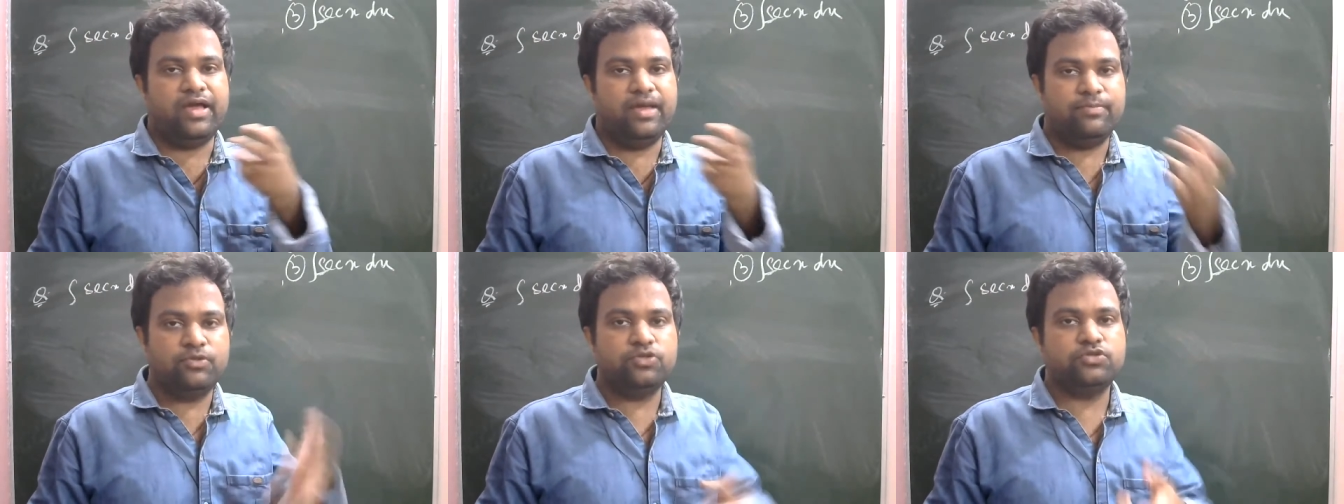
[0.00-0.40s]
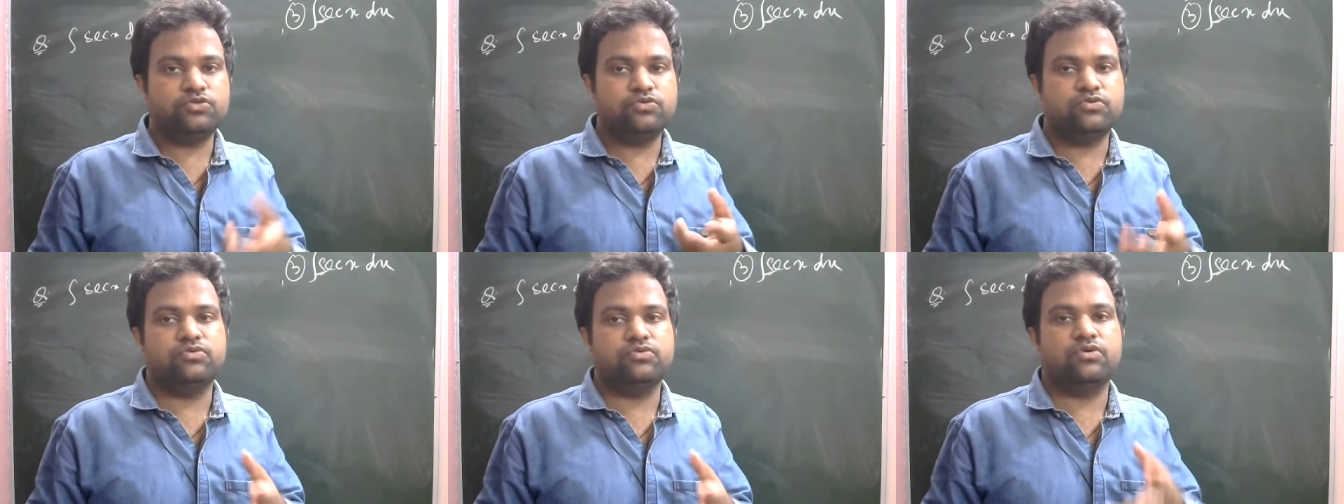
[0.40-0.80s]
able
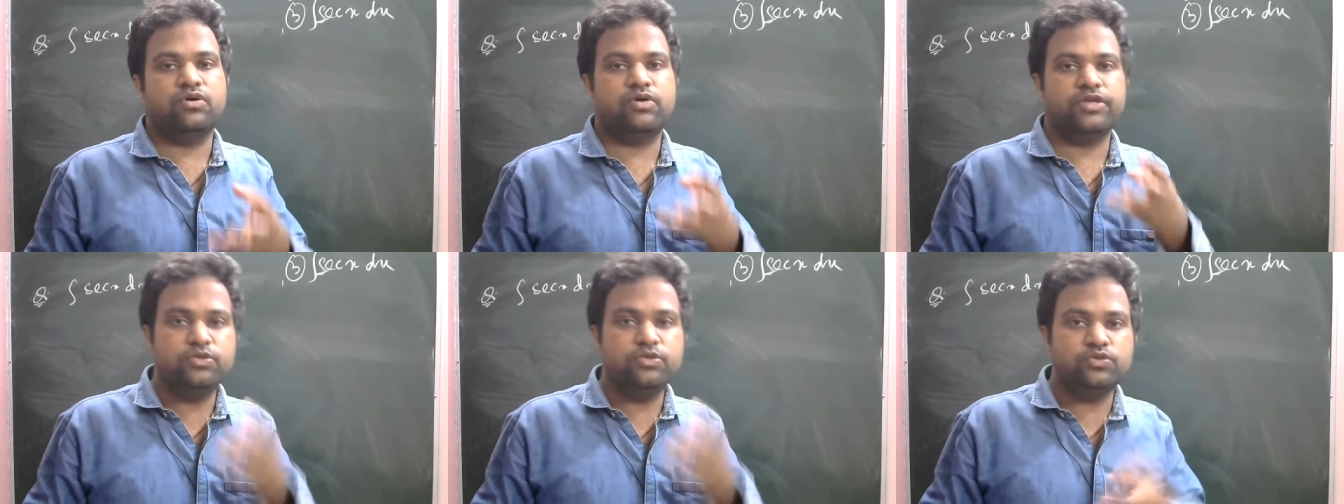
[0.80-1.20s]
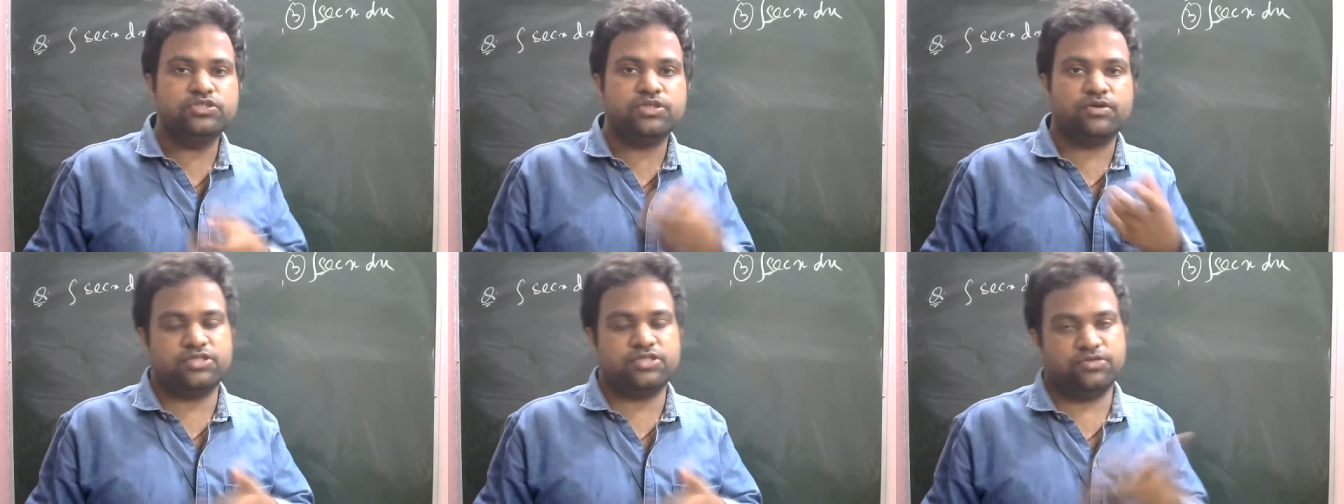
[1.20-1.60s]
to use
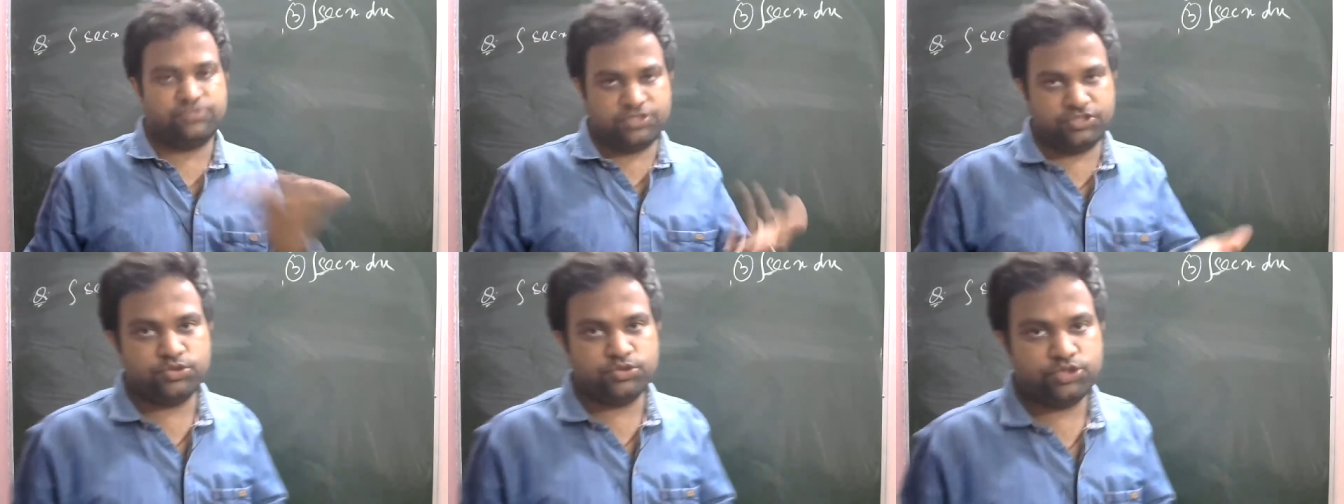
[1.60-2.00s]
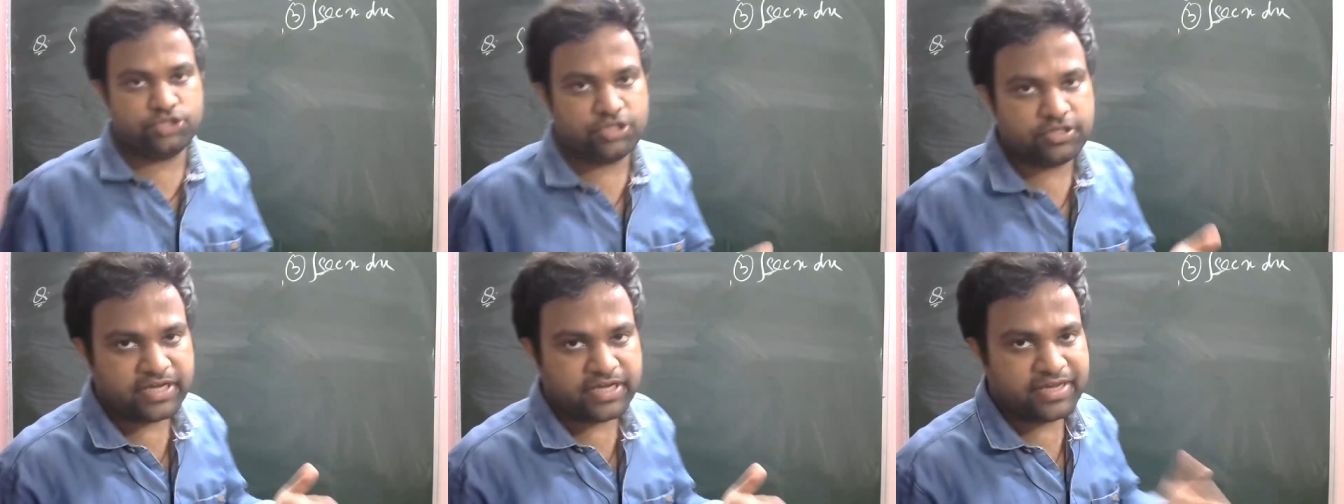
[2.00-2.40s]
our
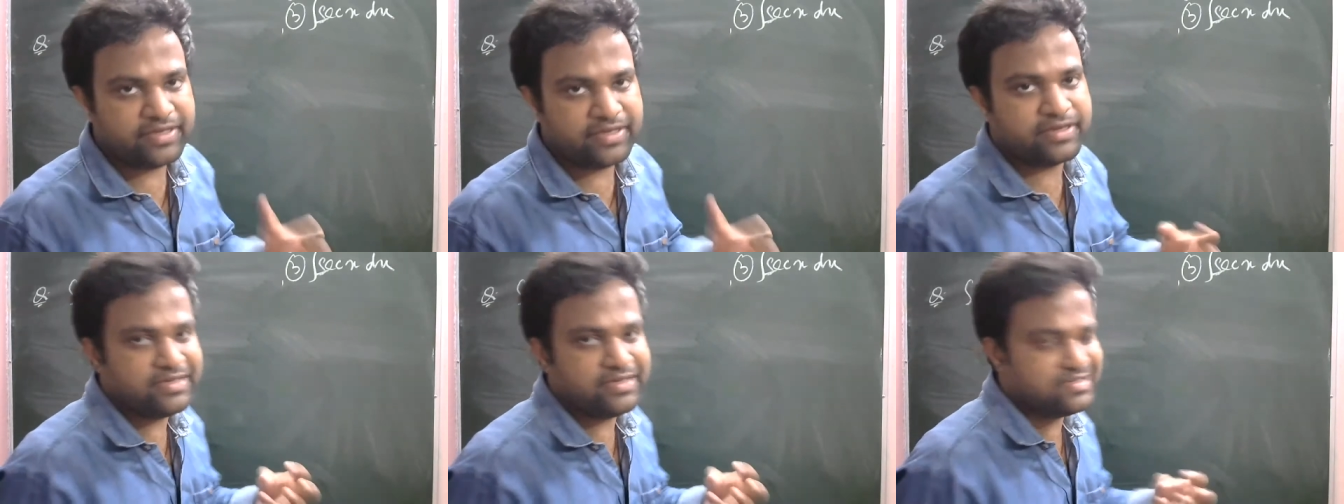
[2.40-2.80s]
substitution technique